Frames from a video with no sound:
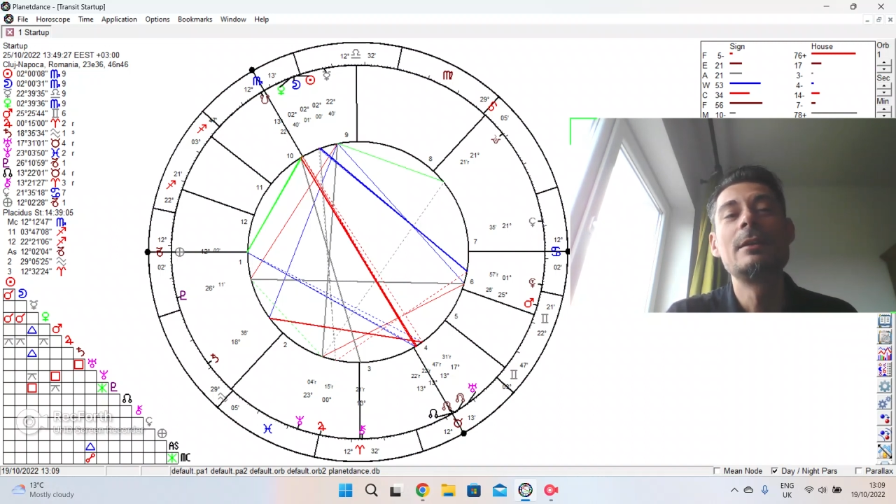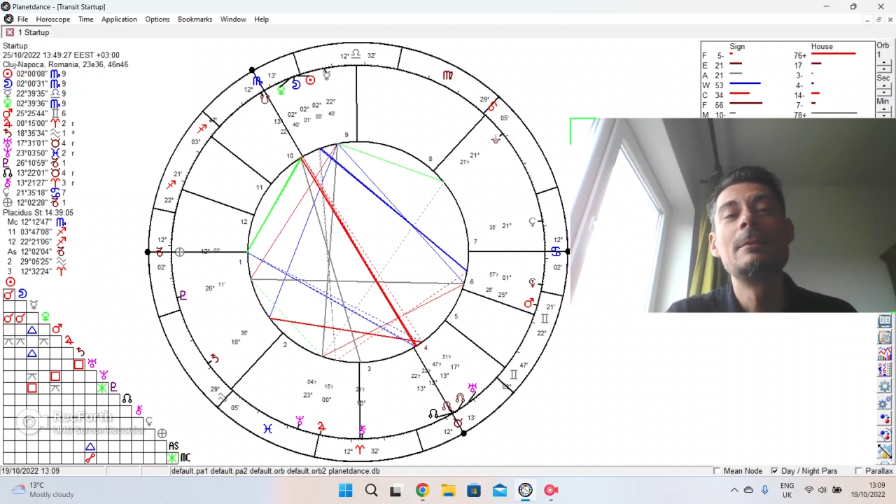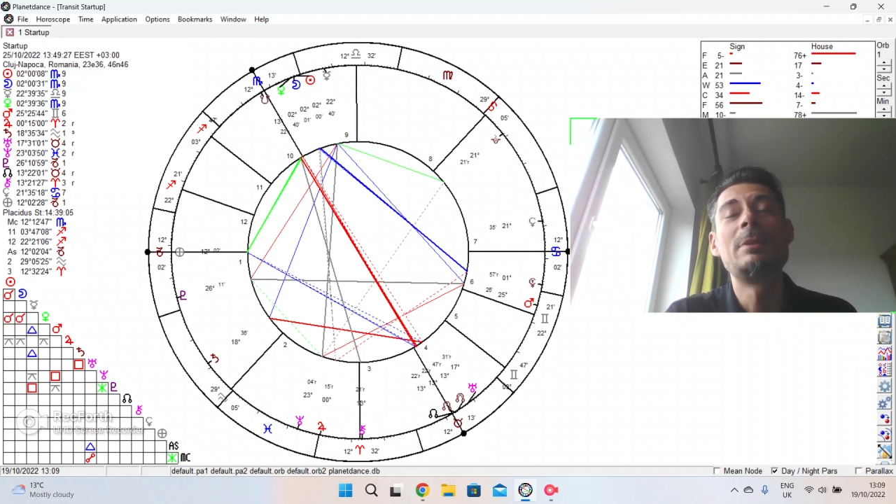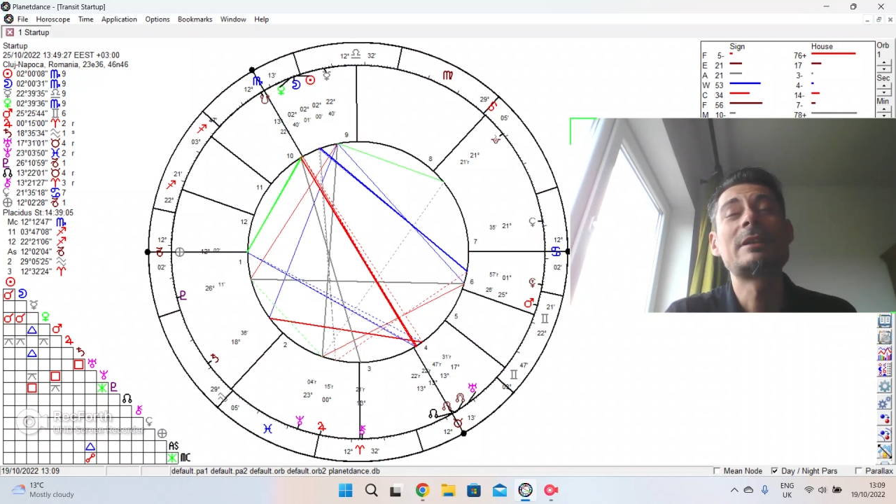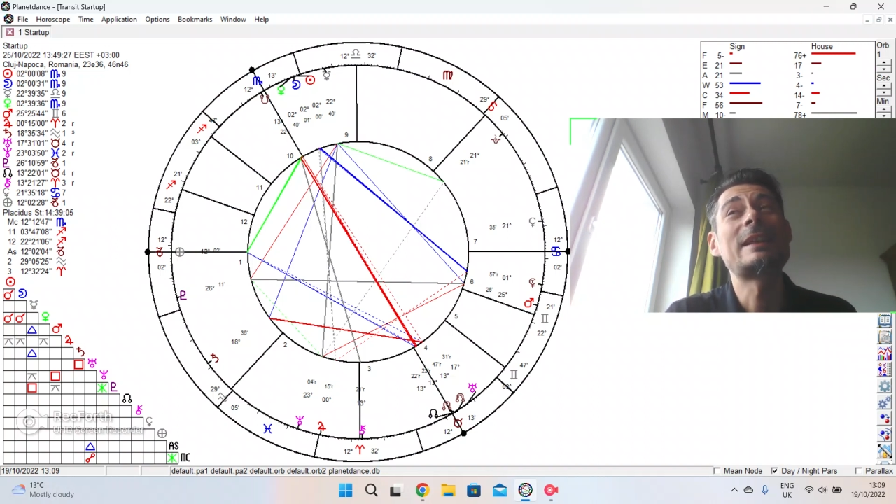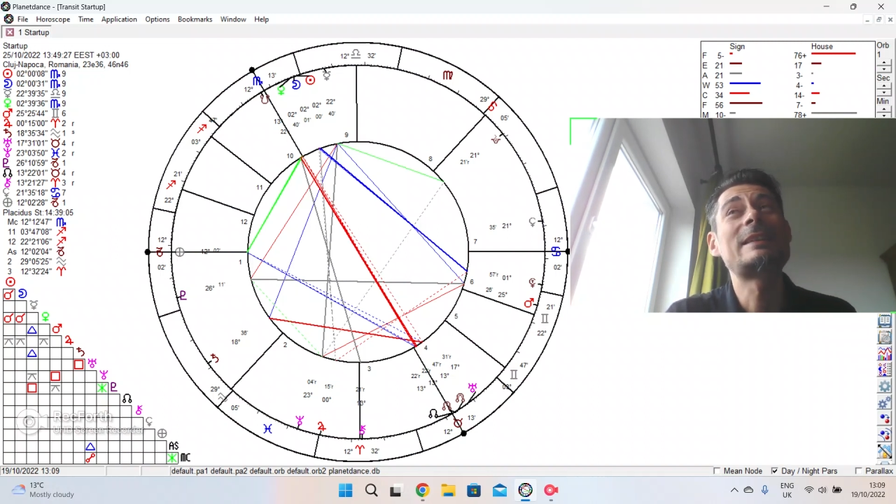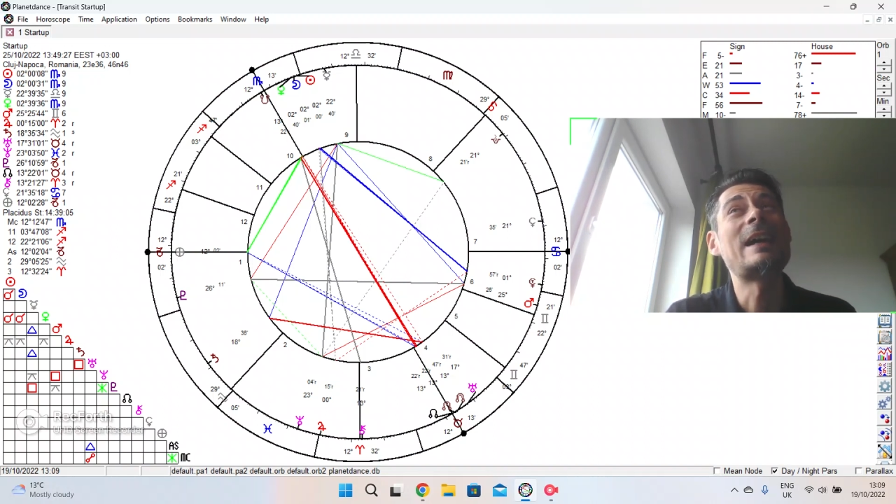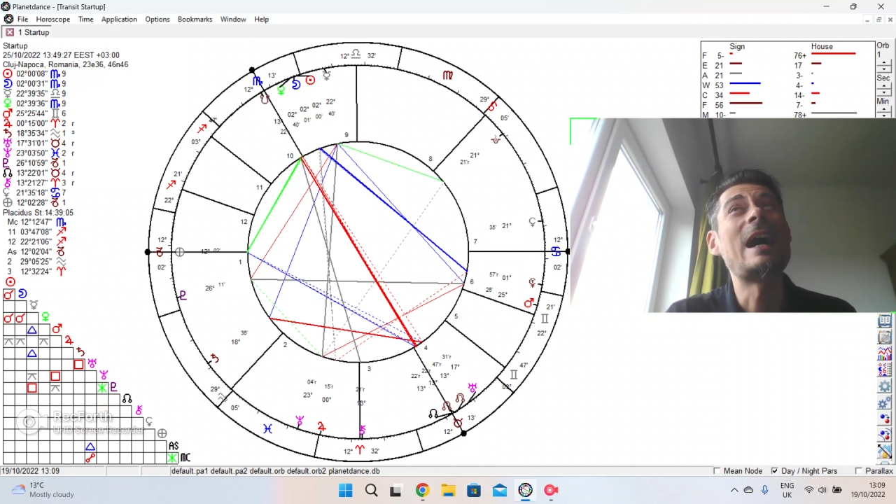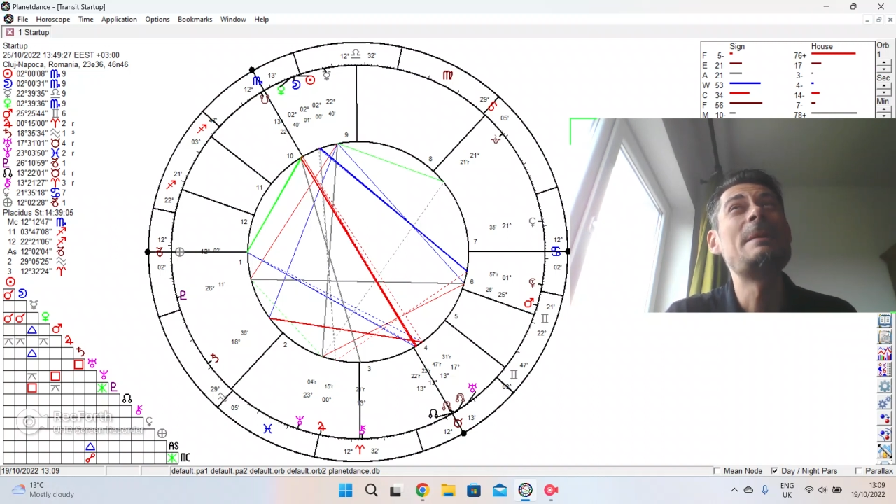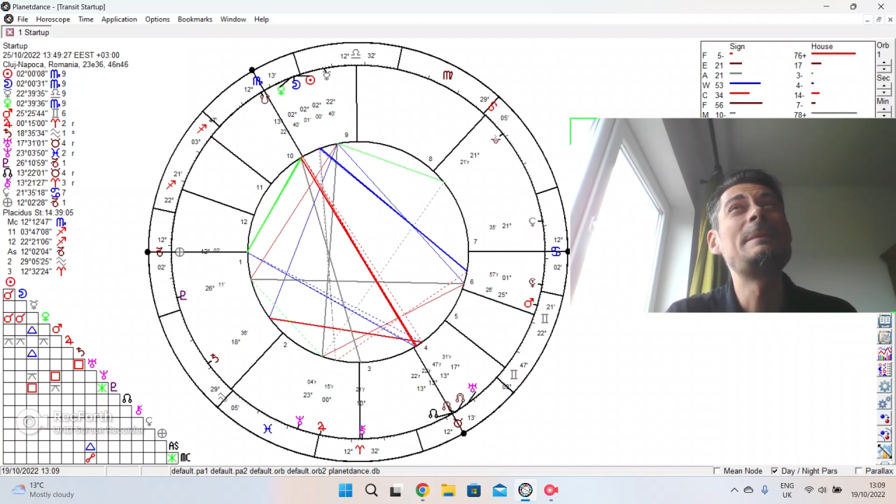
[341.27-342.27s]
expression
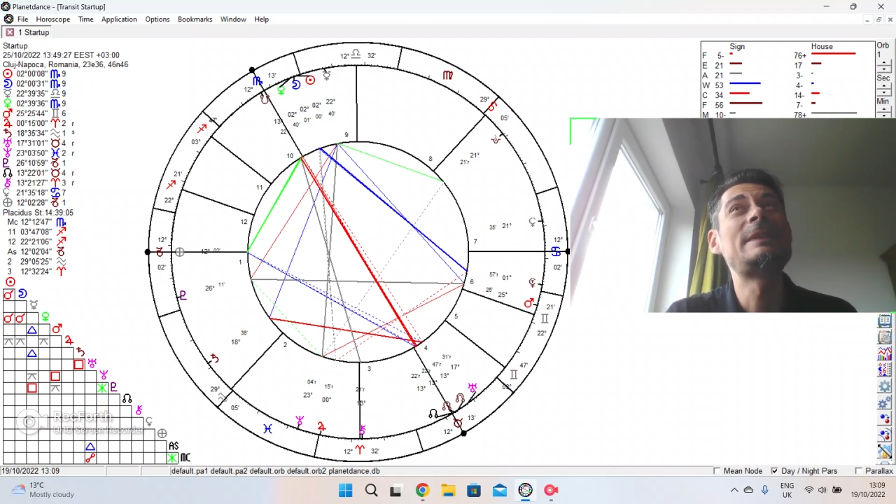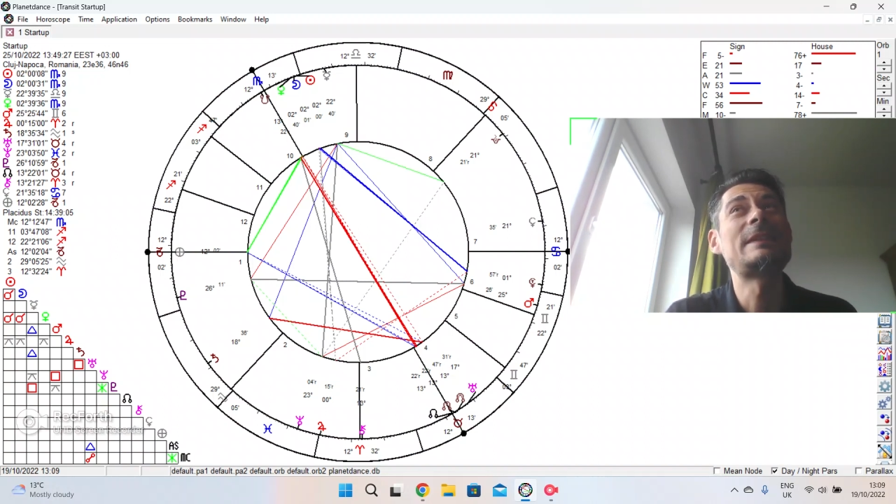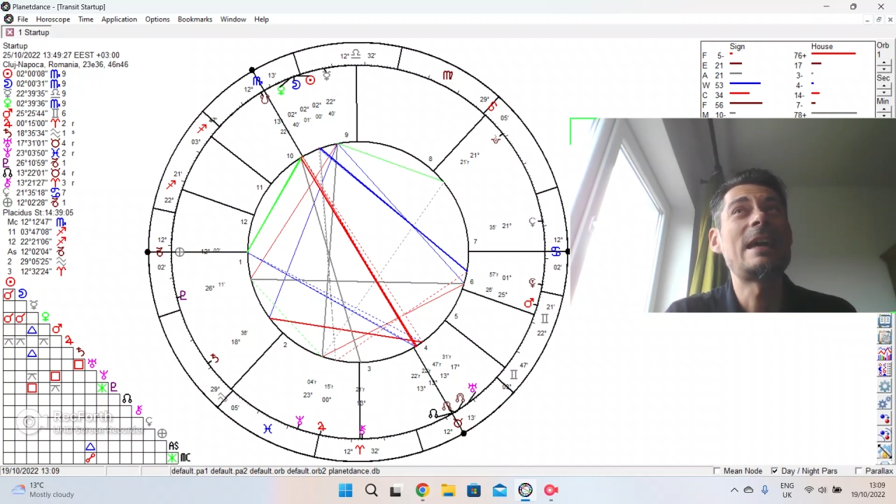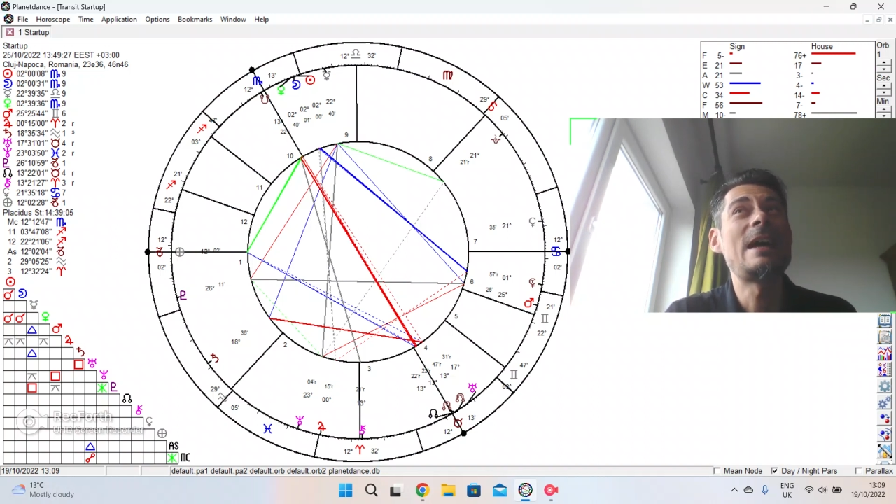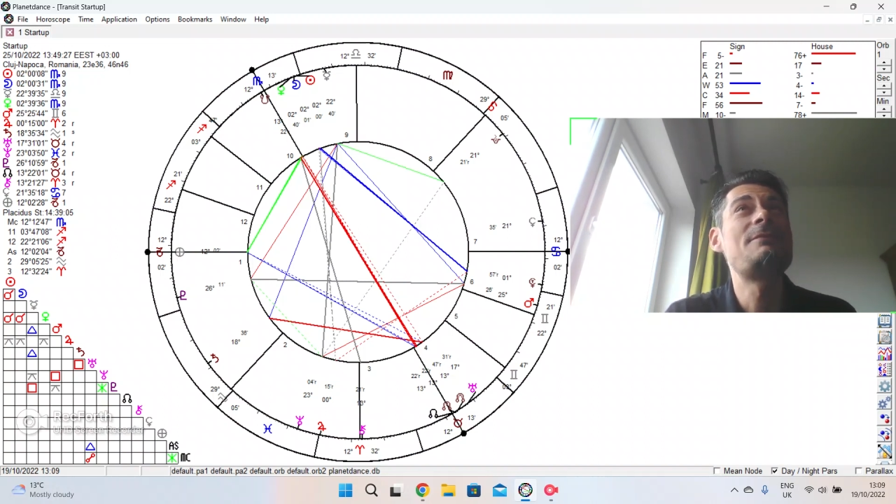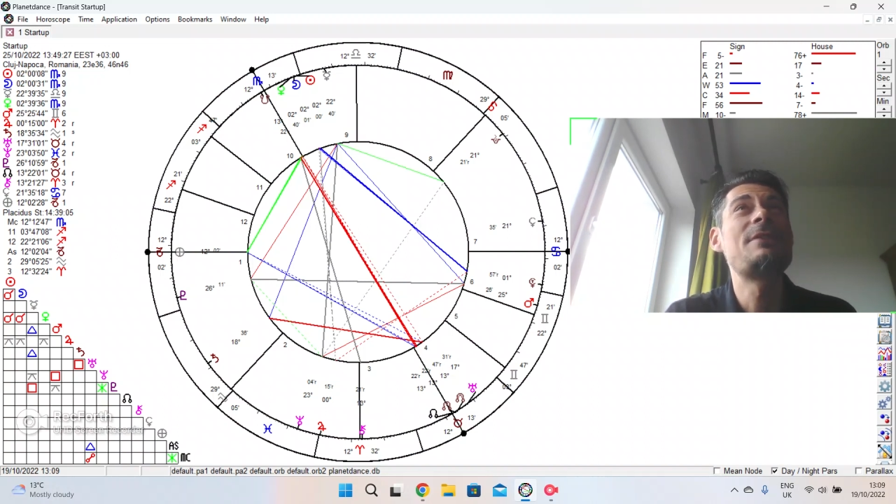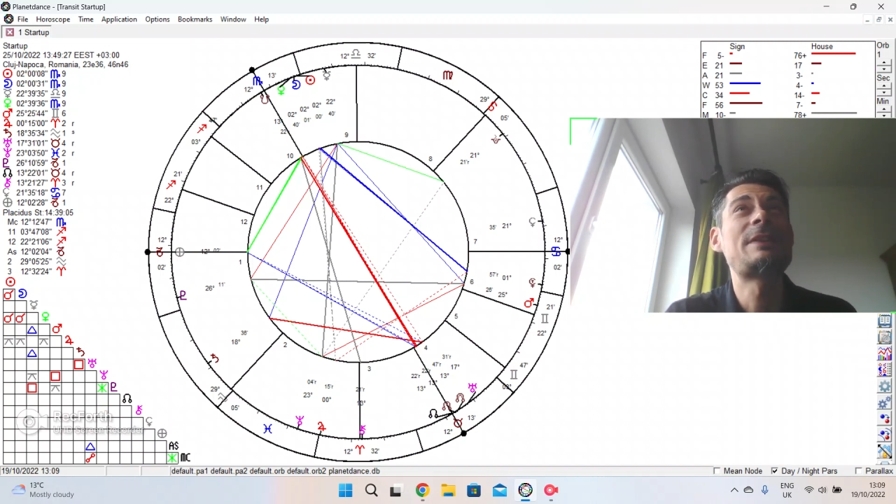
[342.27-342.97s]
of the spirit,